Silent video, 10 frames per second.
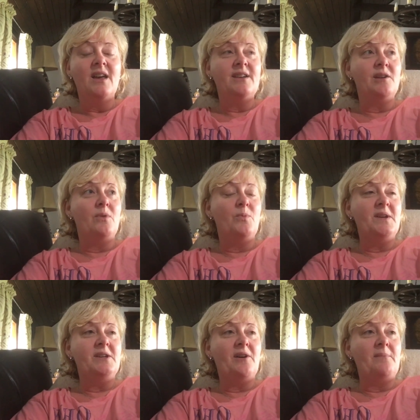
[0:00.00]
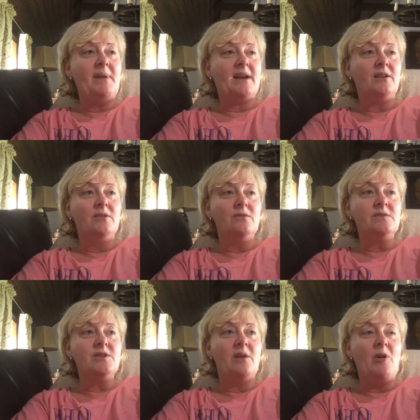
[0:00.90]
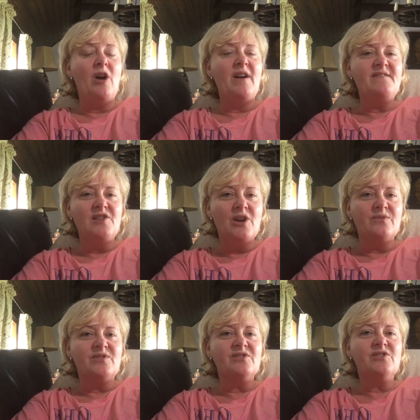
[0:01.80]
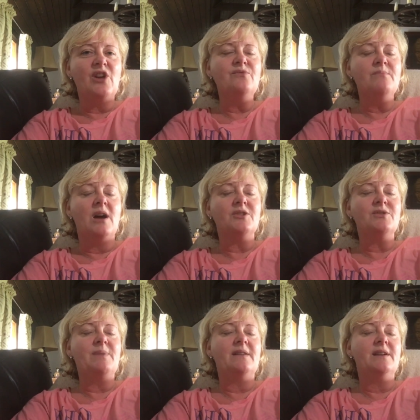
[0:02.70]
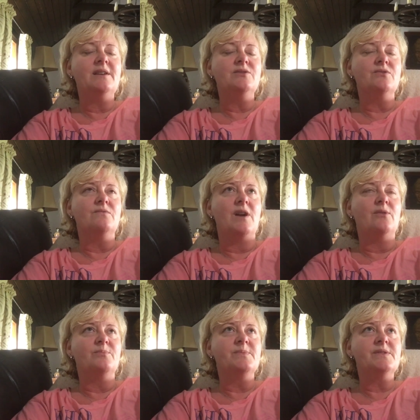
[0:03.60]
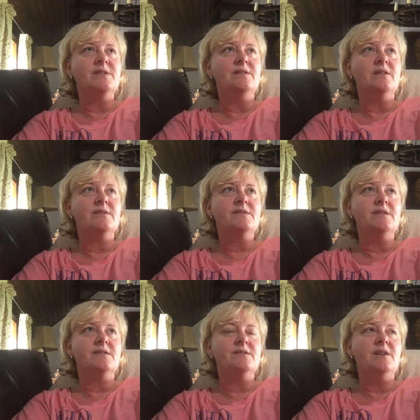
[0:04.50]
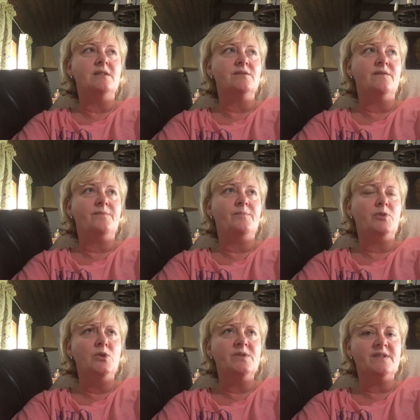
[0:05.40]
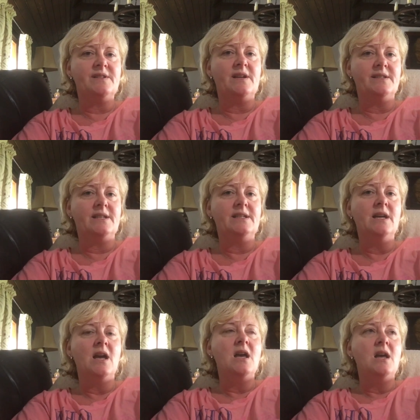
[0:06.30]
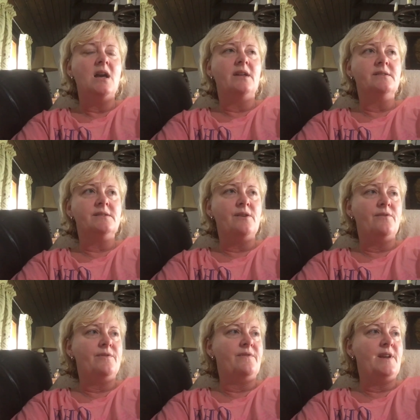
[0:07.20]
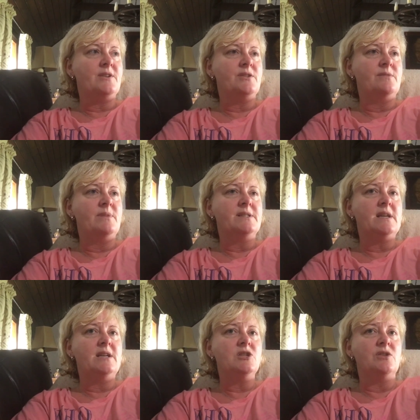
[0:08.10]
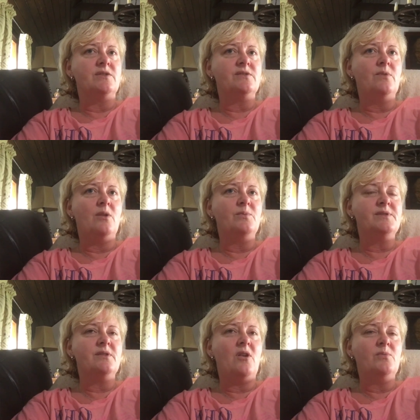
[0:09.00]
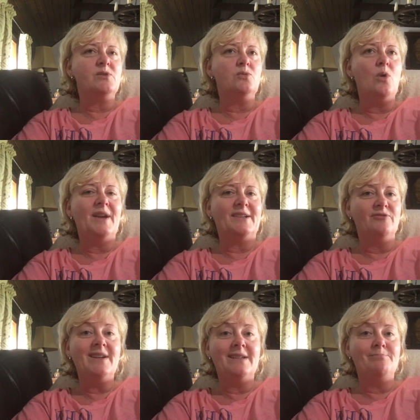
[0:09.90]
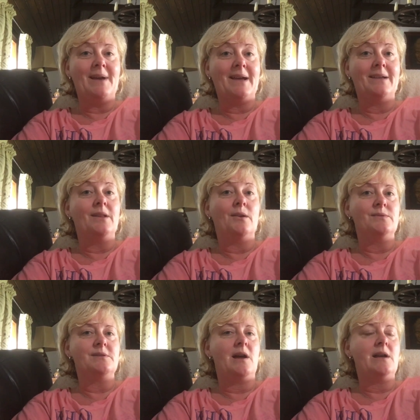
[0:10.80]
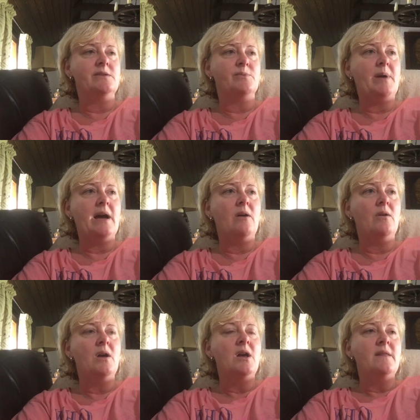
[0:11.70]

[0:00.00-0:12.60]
You know, we're going back a long time. I have learned so much about the angel realms in the last 6 years of pure study and self-reflection and meditation. So I was quite green back in those days about